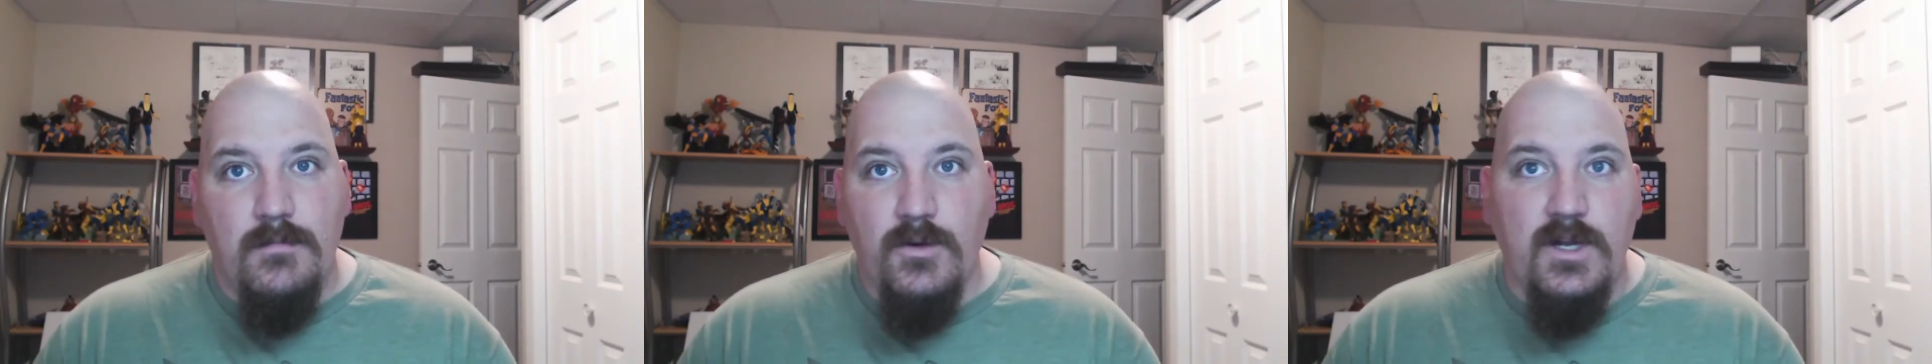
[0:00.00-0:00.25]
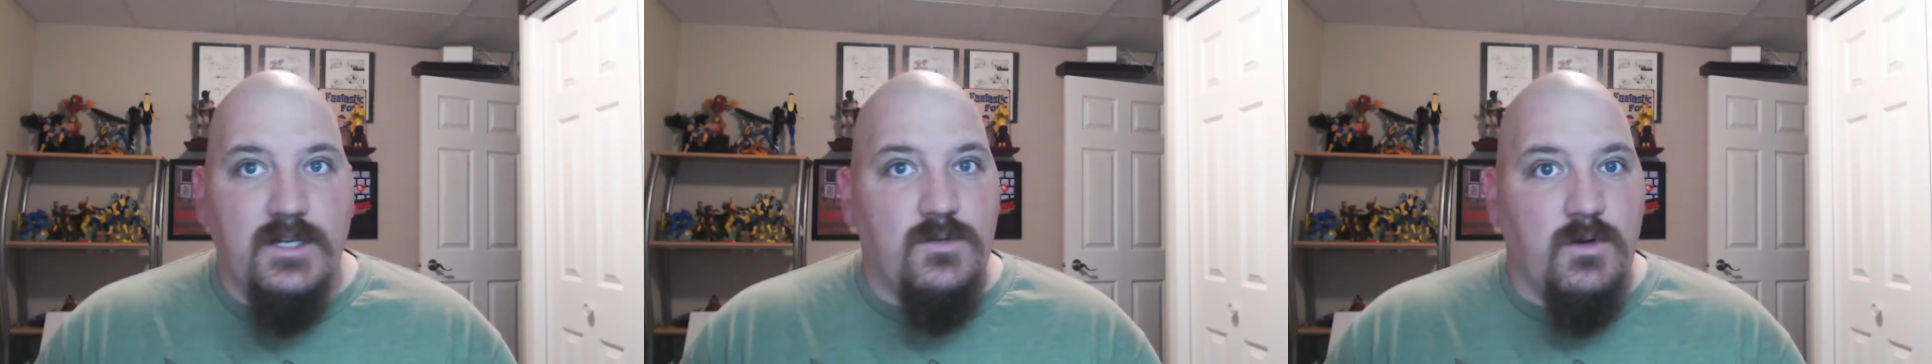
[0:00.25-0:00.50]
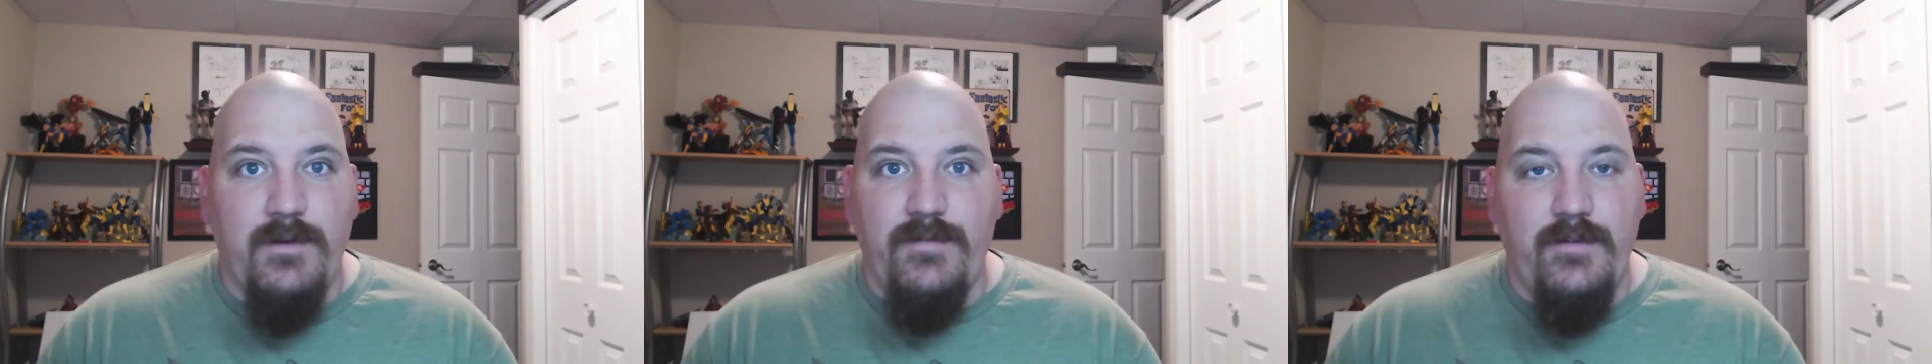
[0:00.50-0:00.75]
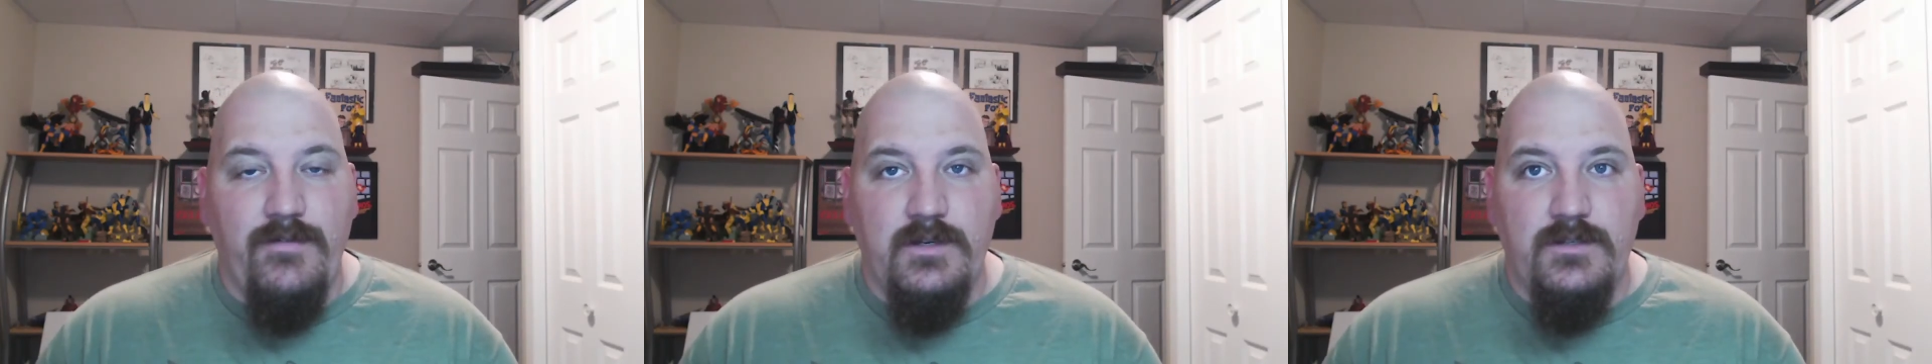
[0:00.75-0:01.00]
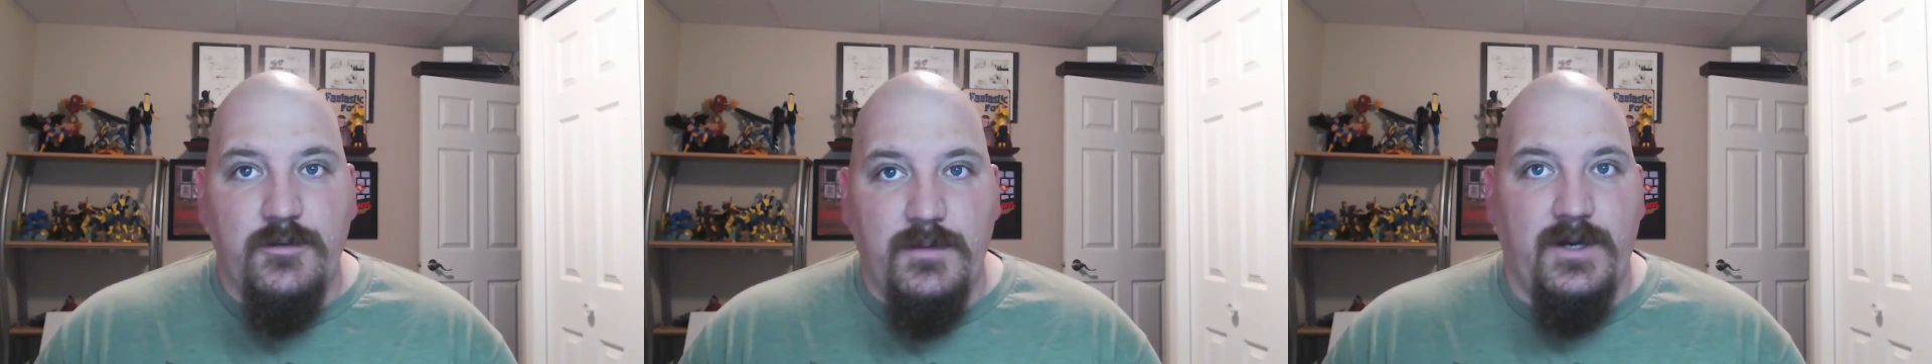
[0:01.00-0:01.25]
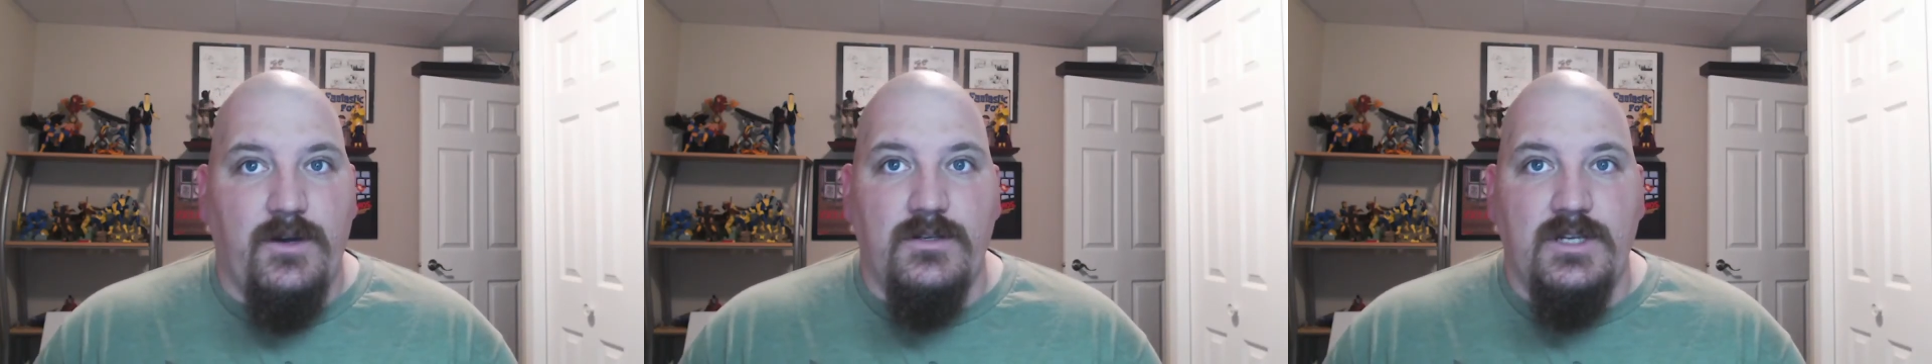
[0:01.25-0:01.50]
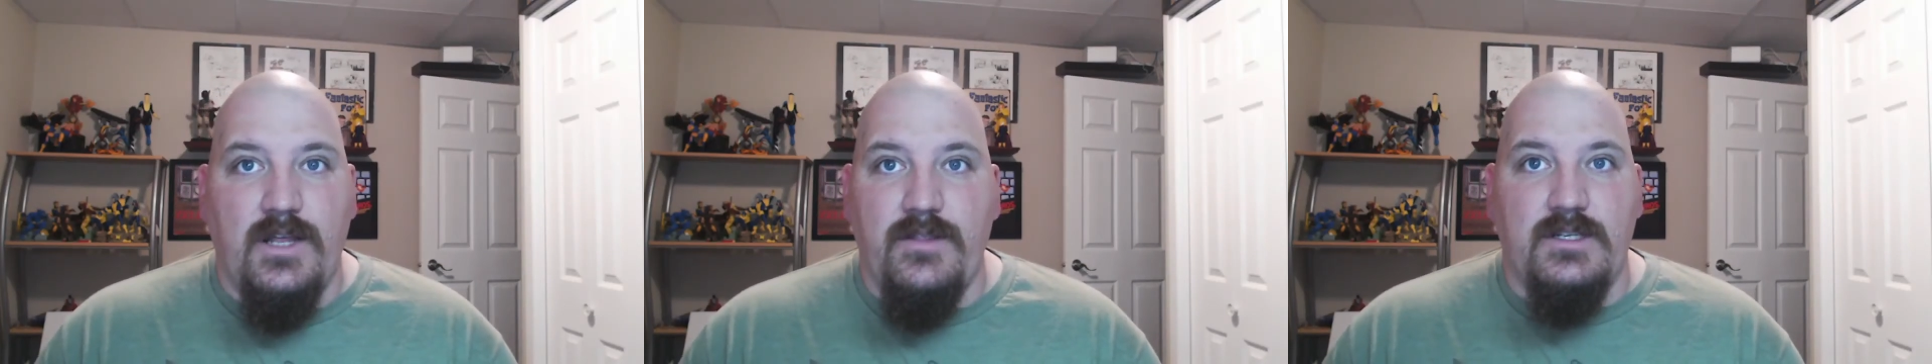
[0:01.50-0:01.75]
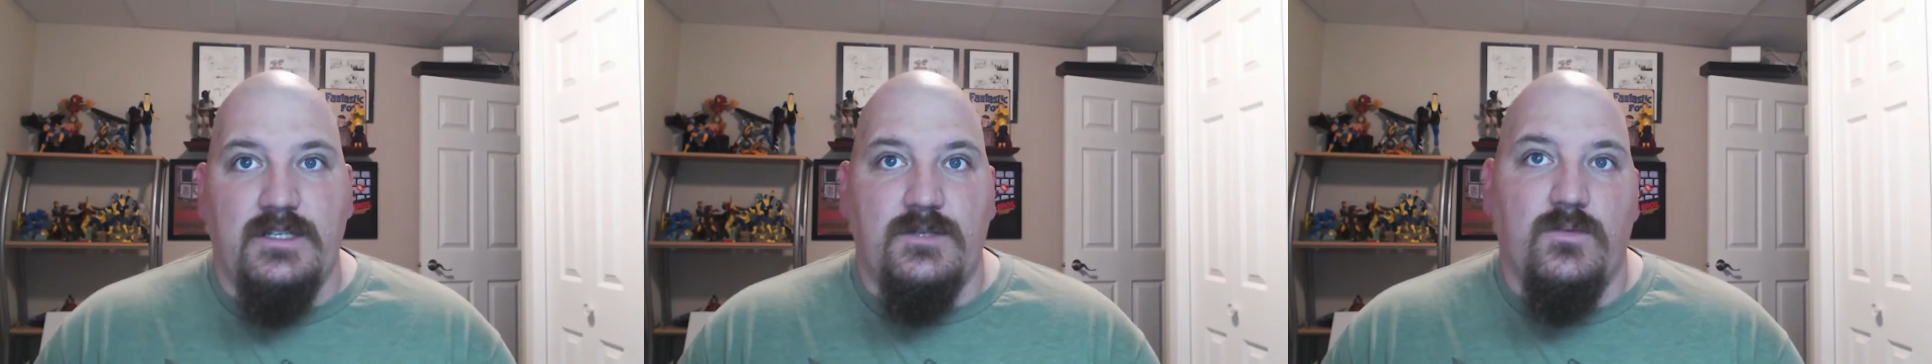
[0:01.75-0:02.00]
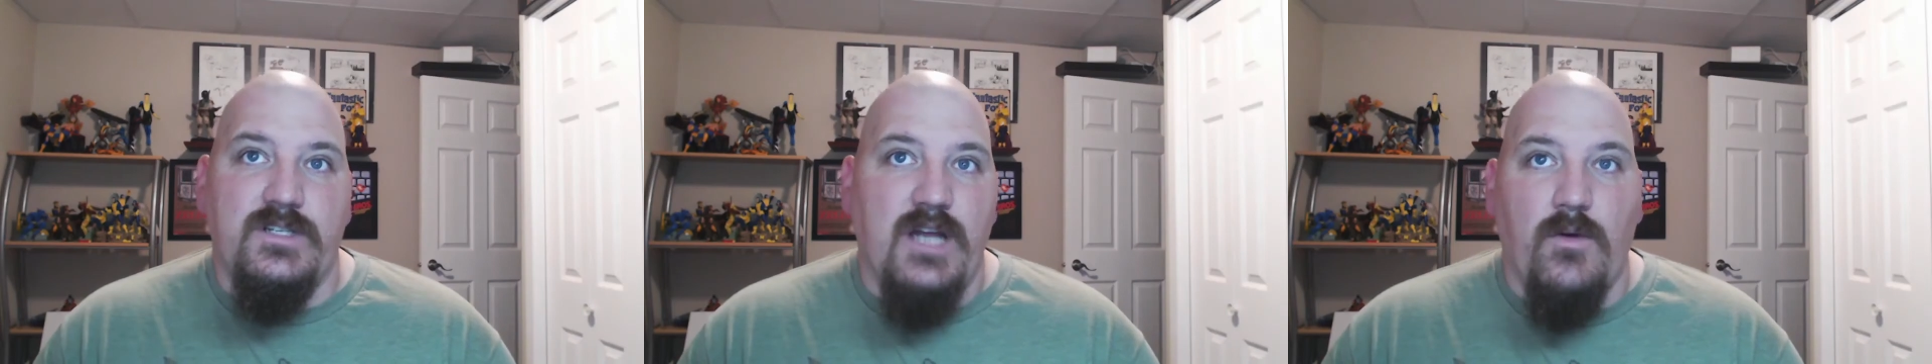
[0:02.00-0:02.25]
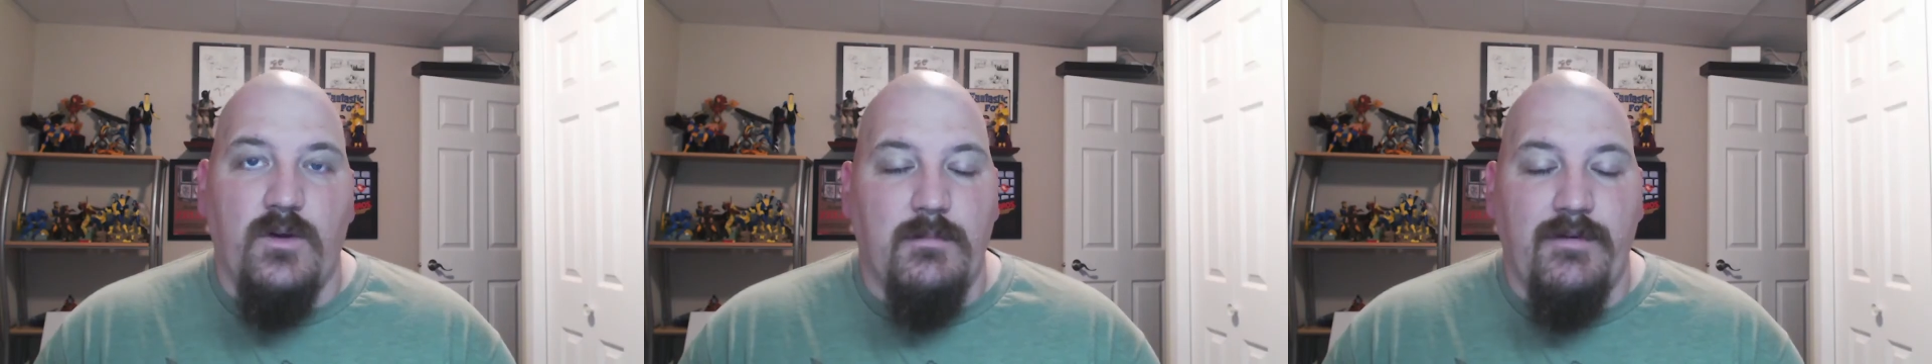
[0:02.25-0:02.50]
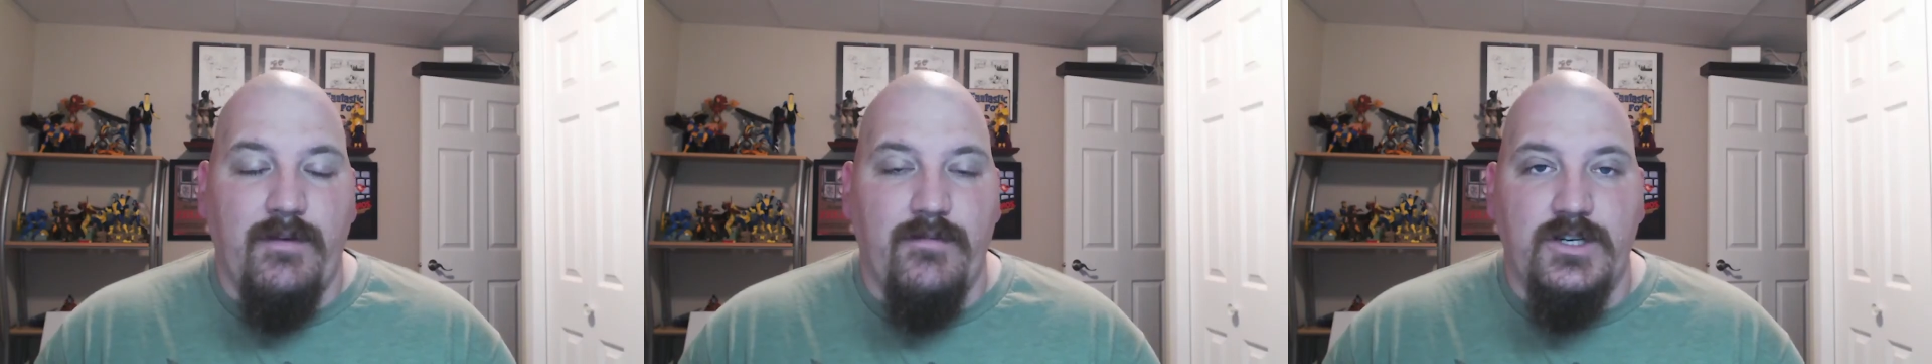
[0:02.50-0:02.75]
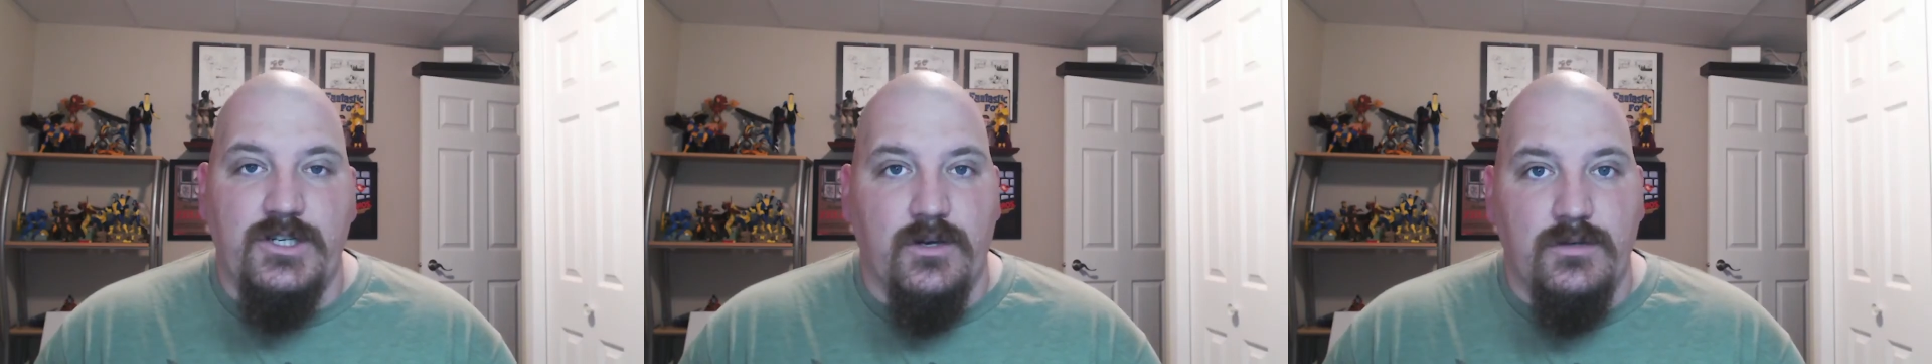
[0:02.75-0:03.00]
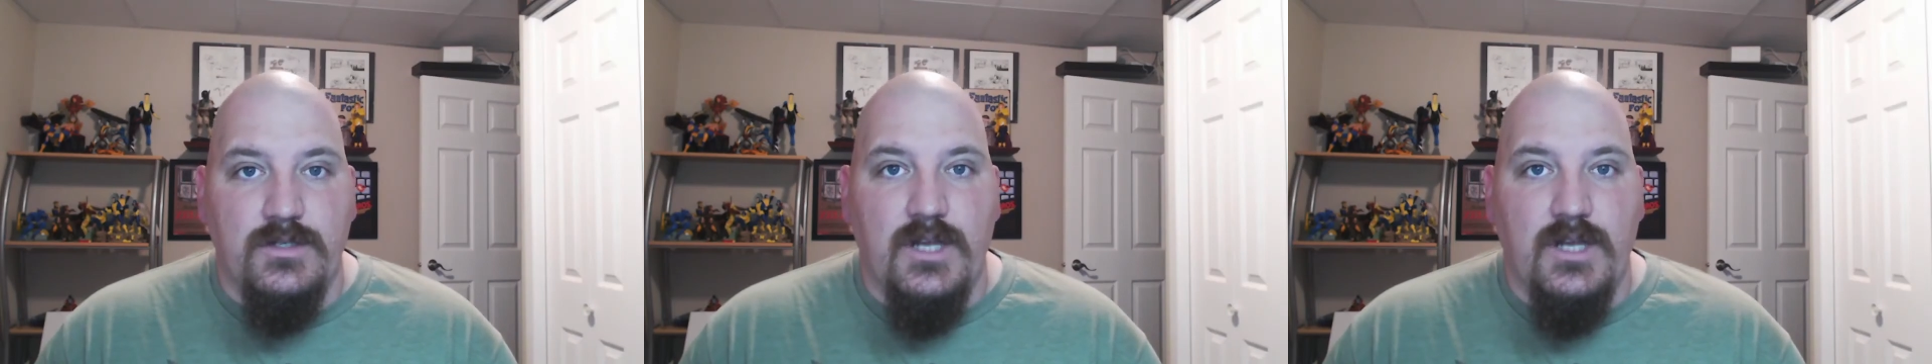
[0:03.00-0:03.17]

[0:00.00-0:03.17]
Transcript: Moon Knight's one of my favorite superheroes, and it just was not one of my favorite shows,